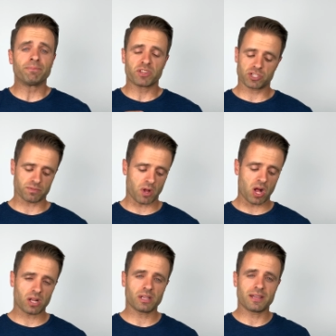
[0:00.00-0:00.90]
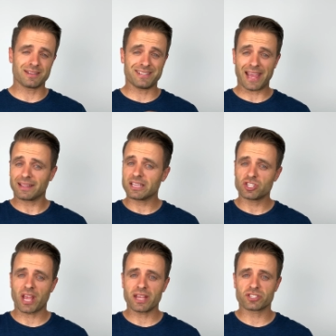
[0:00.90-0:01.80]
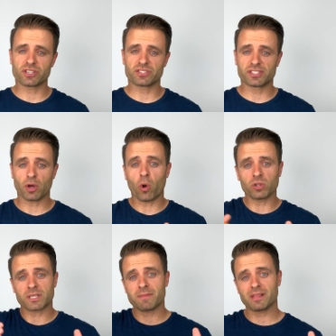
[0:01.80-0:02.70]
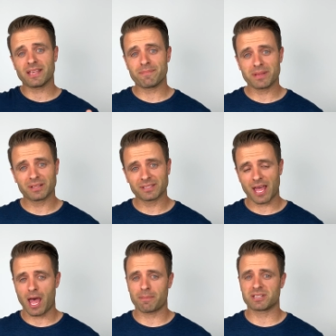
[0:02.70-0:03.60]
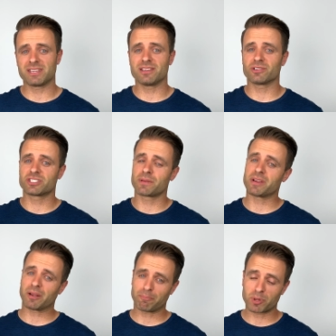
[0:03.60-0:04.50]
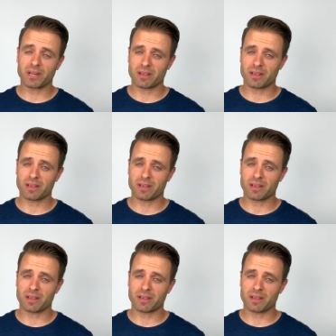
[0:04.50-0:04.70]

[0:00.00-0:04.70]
small daily changes that ultimately build up to yield some in pretty